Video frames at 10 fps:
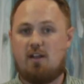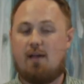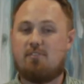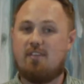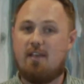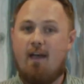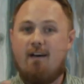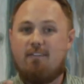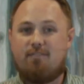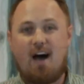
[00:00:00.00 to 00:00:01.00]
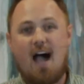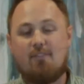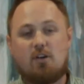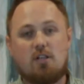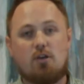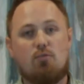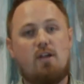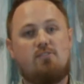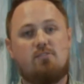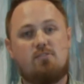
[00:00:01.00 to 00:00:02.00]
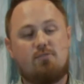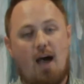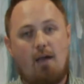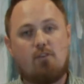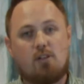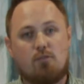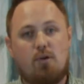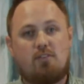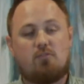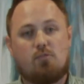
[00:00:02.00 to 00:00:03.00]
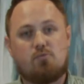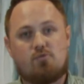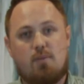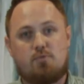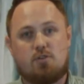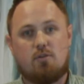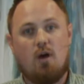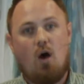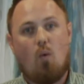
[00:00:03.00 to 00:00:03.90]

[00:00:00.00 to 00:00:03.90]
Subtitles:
I see five clear reasons from Scripture